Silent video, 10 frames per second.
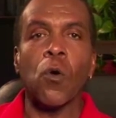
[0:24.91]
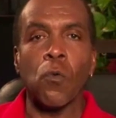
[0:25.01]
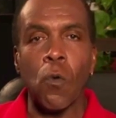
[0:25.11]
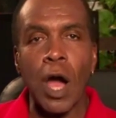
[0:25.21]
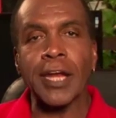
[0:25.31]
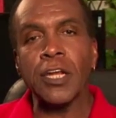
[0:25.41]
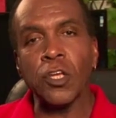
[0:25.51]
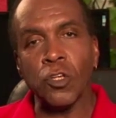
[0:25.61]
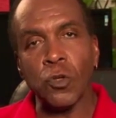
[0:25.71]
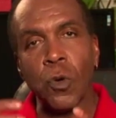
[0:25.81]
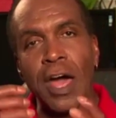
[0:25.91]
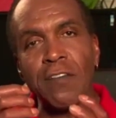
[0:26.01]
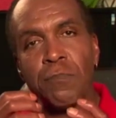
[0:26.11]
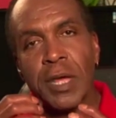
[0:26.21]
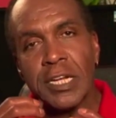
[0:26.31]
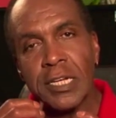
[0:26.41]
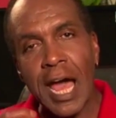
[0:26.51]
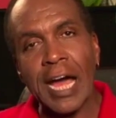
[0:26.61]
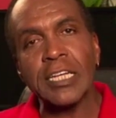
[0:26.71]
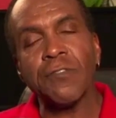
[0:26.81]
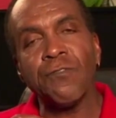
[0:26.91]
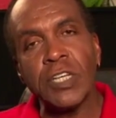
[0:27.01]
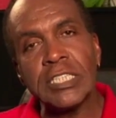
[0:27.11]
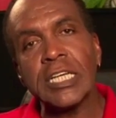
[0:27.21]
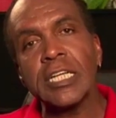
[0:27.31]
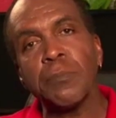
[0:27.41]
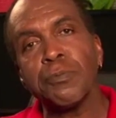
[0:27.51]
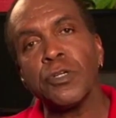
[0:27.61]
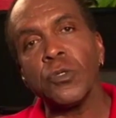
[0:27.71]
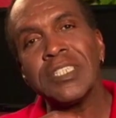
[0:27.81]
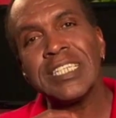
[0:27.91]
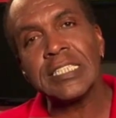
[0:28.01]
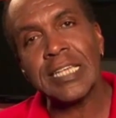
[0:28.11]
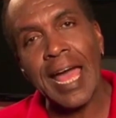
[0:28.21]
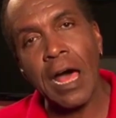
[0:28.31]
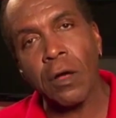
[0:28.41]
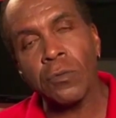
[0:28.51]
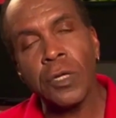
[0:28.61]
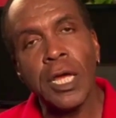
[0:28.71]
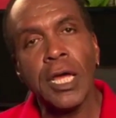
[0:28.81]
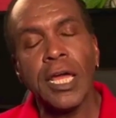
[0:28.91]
one, you have been not physically producing sound